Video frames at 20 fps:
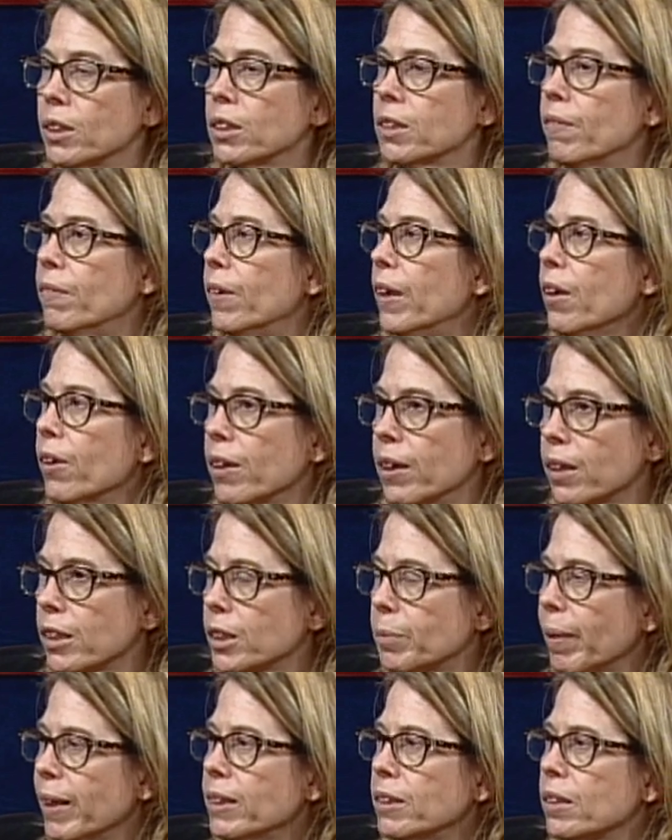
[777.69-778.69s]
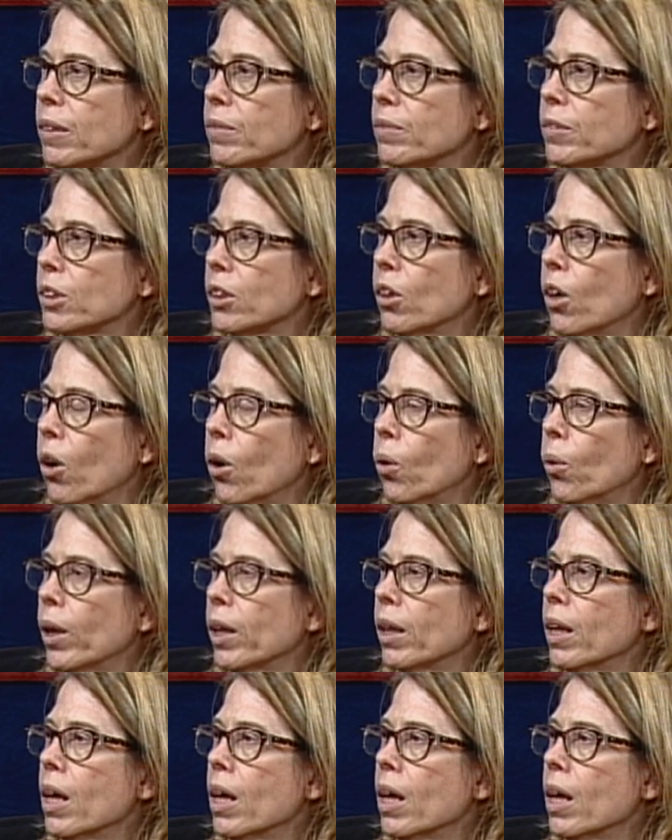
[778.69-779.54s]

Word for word: It's very expensive to go mm-hmm.